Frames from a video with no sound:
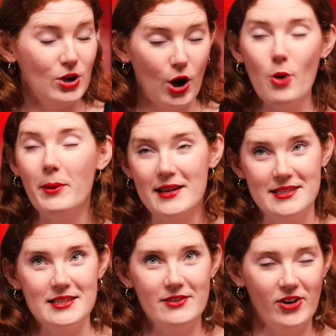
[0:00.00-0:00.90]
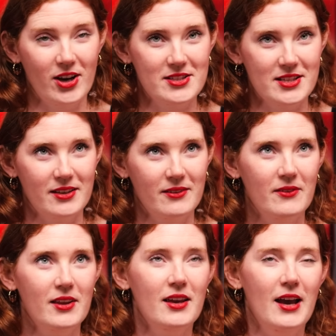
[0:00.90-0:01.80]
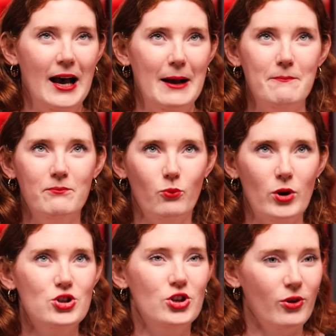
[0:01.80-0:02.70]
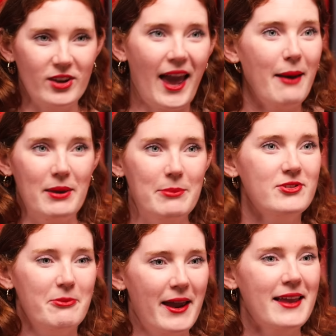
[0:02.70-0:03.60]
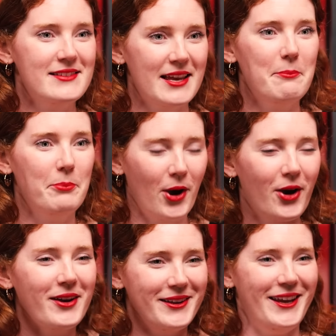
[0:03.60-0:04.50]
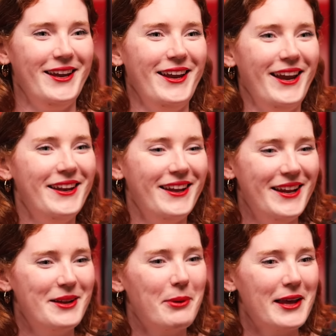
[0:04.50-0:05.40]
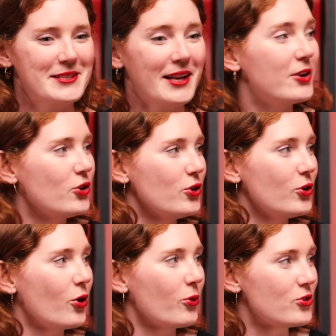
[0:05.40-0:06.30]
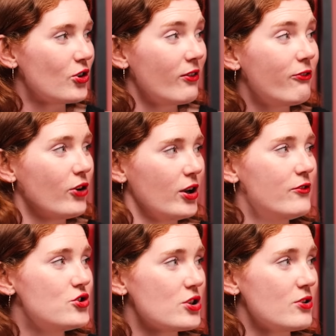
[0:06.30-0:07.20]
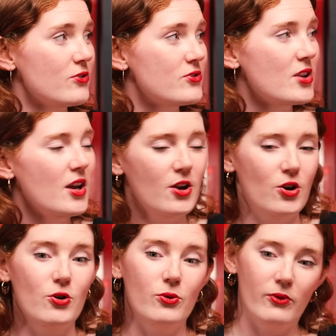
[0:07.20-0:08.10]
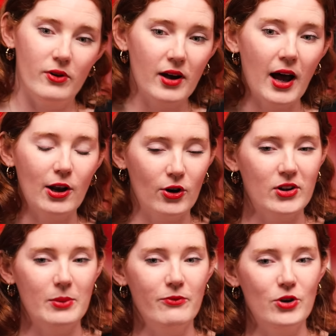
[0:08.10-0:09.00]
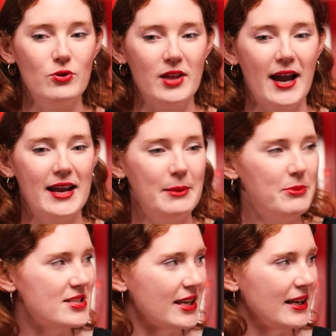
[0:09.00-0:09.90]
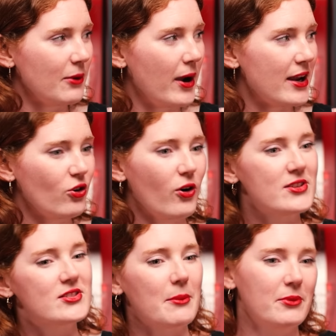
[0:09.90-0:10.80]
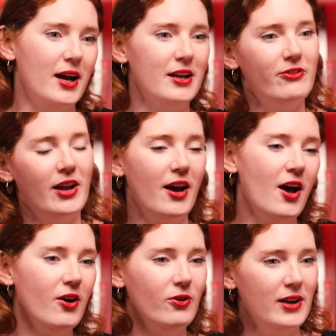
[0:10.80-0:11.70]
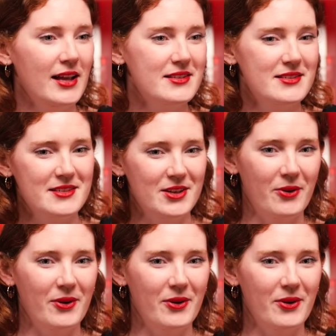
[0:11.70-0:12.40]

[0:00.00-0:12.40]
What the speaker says: globalize the intifada, which, people debate it, but in a place like New York, which is full of Jews, who a lot of them view that in a particular way, not as some kind of like, oh, let's,